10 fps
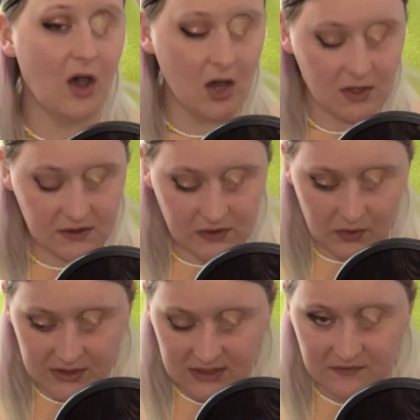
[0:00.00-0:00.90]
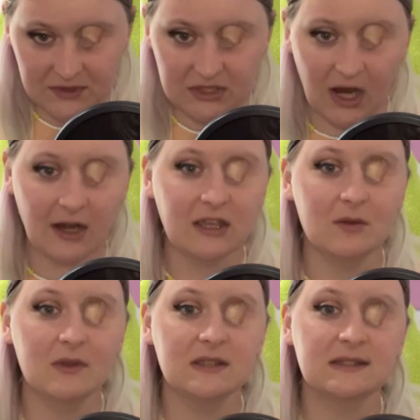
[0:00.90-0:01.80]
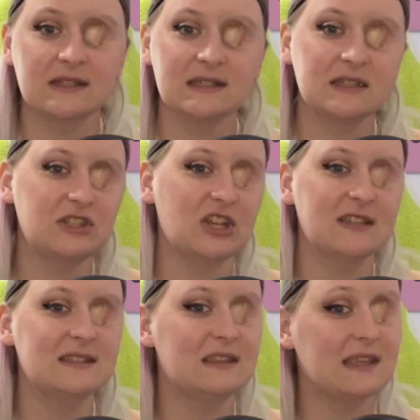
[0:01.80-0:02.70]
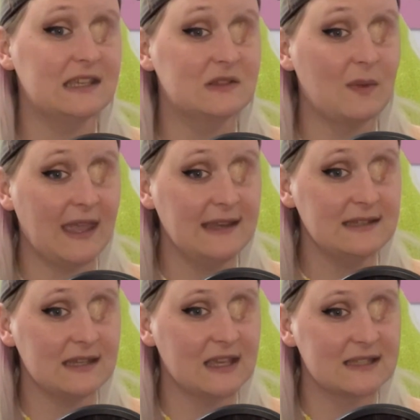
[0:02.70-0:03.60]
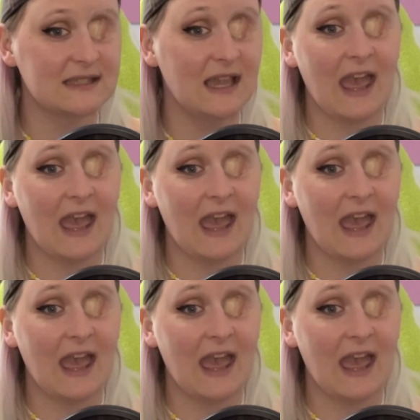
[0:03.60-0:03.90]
all sorts of documents to suggest these paintings